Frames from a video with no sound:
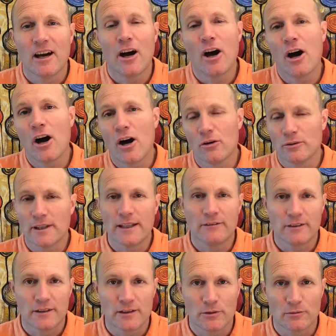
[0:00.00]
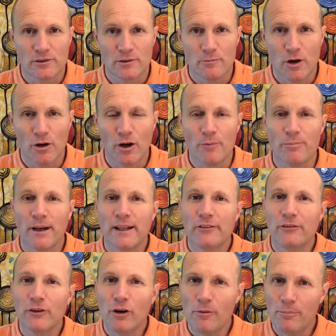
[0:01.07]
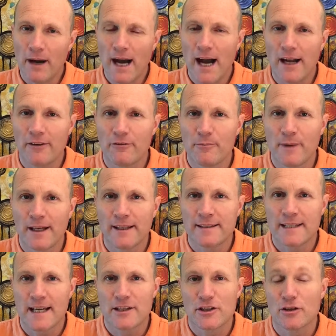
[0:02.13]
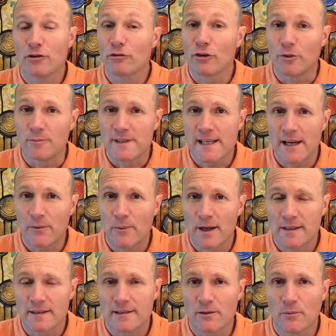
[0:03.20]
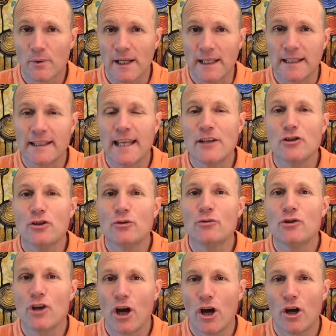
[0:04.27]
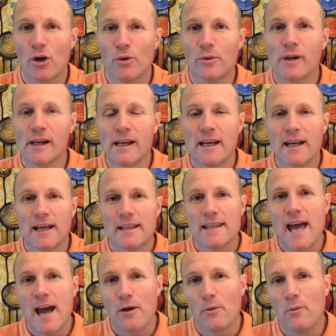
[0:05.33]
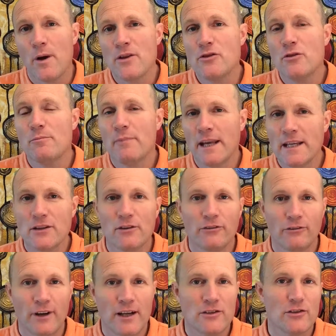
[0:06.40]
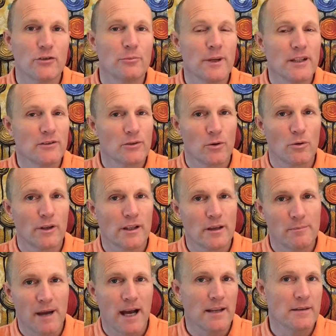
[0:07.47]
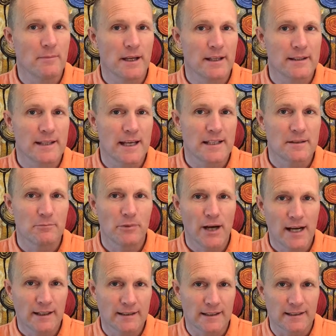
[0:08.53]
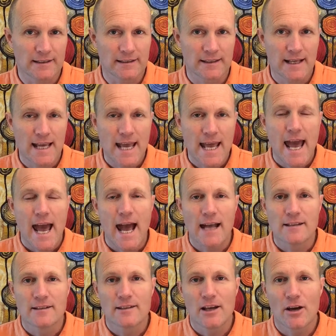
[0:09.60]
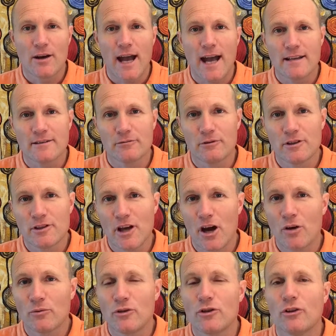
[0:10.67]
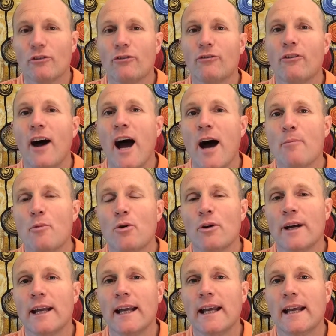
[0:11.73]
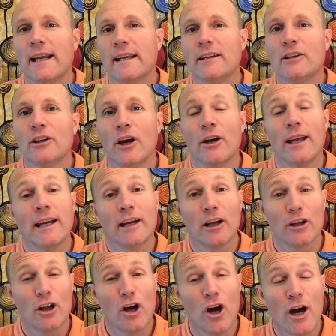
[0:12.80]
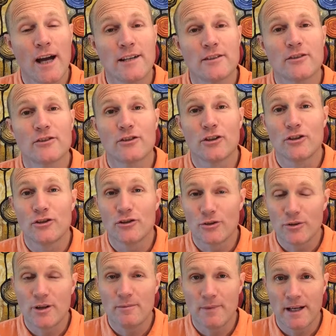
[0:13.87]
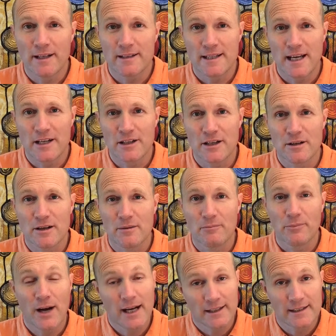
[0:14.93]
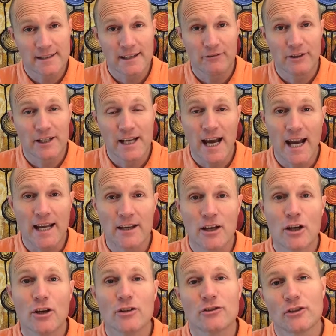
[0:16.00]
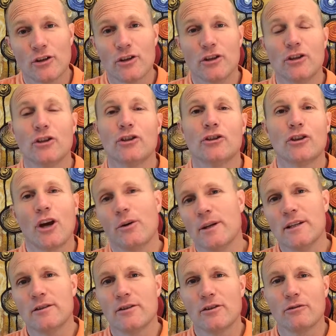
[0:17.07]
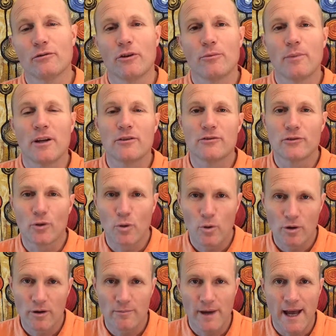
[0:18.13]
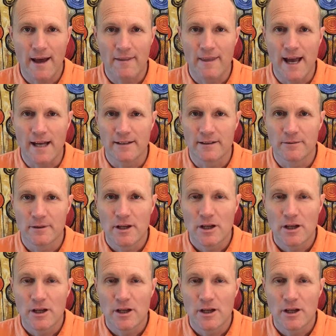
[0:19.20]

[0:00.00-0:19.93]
oh, I'll leave it till tomorrow. But if you're part of a meditation group, say once a week, then you know that when you meet your friends, you'll be talking about your meditation practice. And so as a result, you're far more, inclined to do your meditation practice every day so that you can go into the group and talk about that.